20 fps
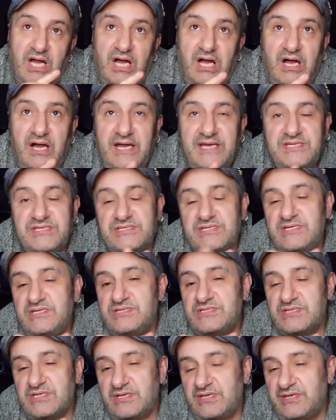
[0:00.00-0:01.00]
I see
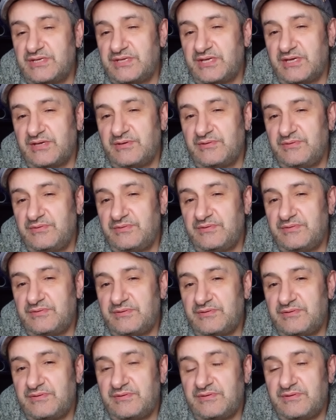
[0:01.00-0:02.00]
Zurdo
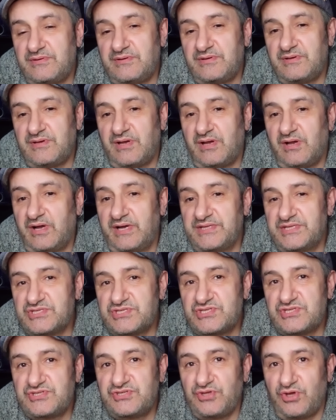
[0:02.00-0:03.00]
either
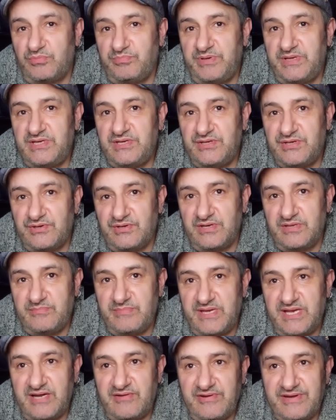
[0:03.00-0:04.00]
stopping
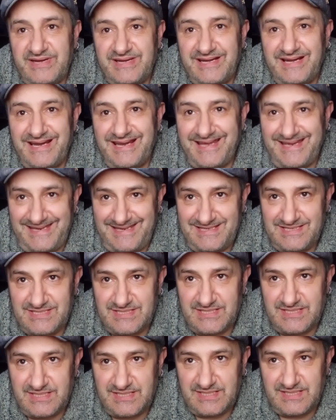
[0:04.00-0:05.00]
Goulamirian
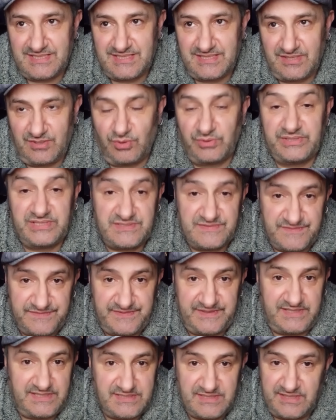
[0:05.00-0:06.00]
late on his feet.